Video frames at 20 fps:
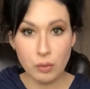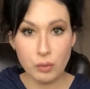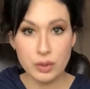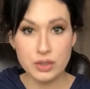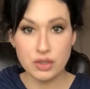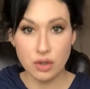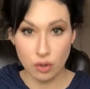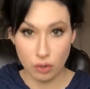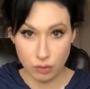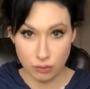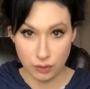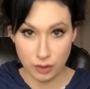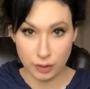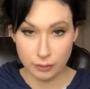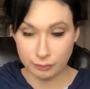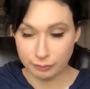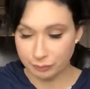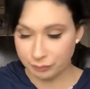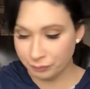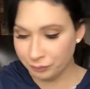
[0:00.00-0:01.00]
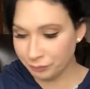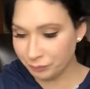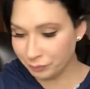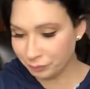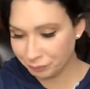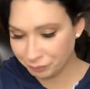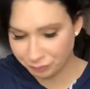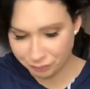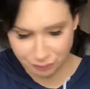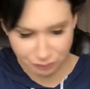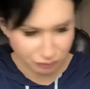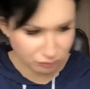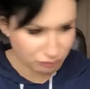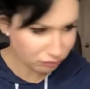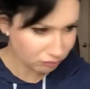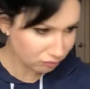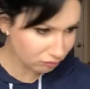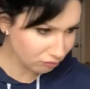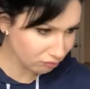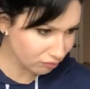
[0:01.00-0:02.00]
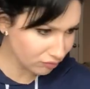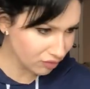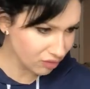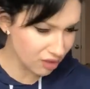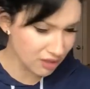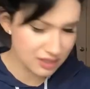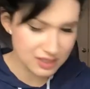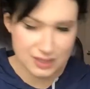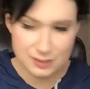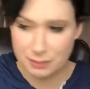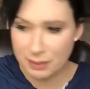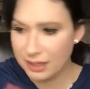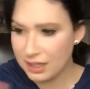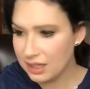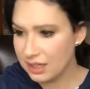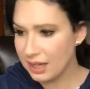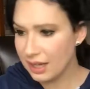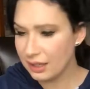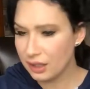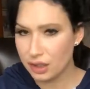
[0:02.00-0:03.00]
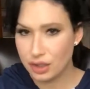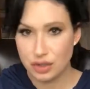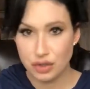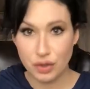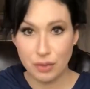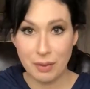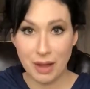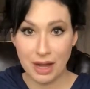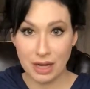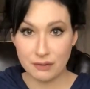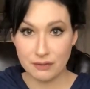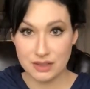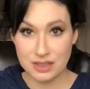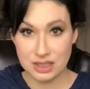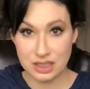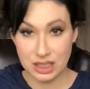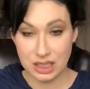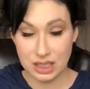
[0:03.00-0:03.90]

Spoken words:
was over and Spain had control back of its